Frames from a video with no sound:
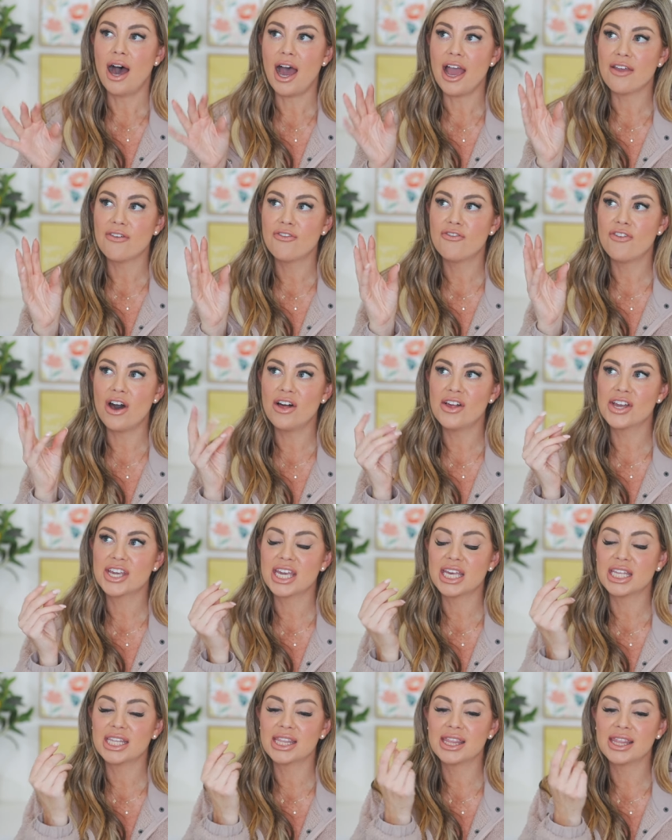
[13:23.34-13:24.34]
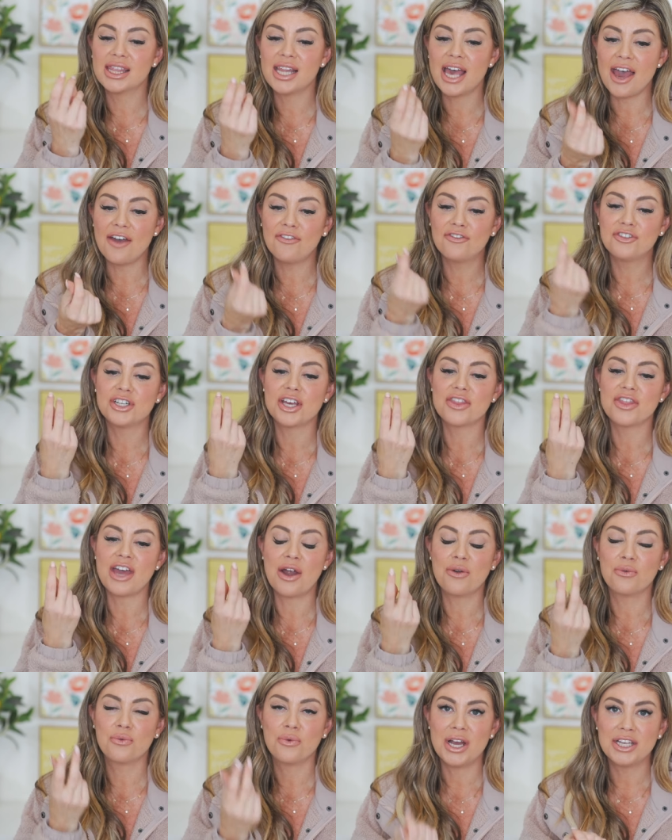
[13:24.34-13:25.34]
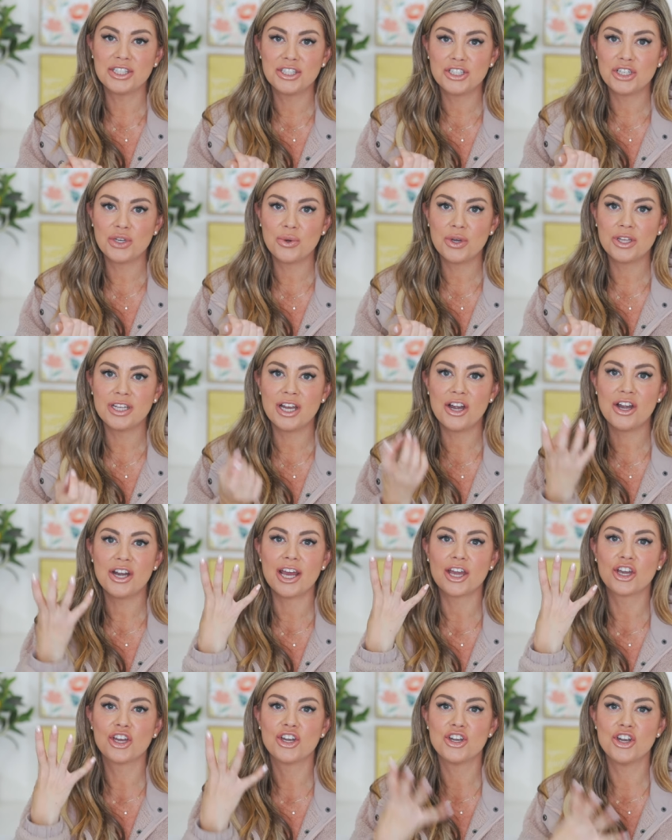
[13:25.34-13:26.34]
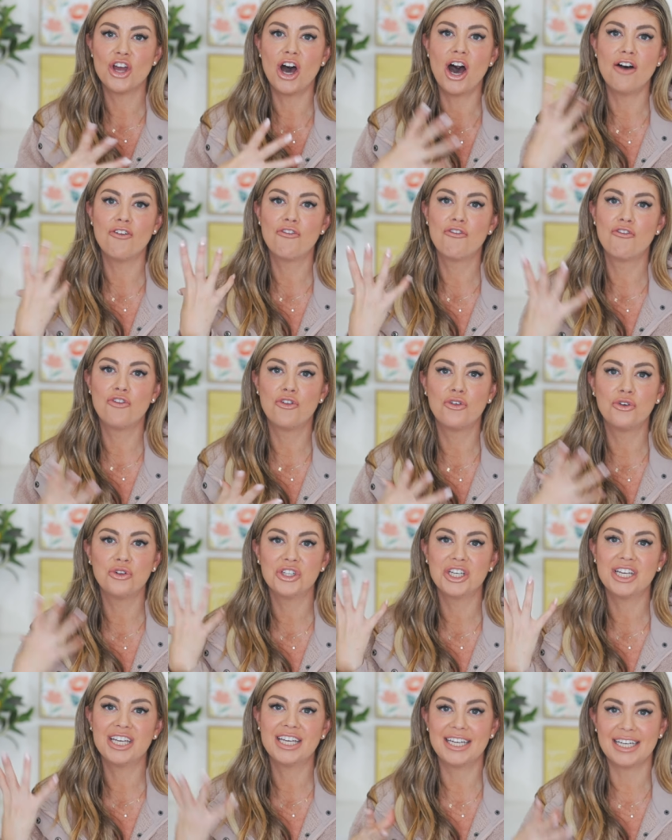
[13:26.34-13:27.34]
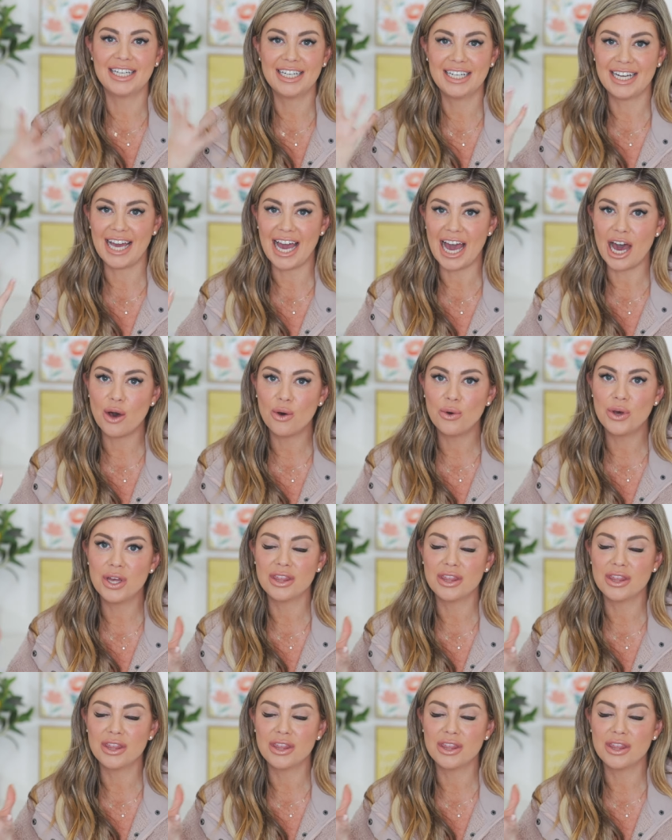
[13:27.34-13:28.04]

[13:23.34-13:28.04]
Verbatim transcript: I felt like it left that residue in there and I could not fully get it out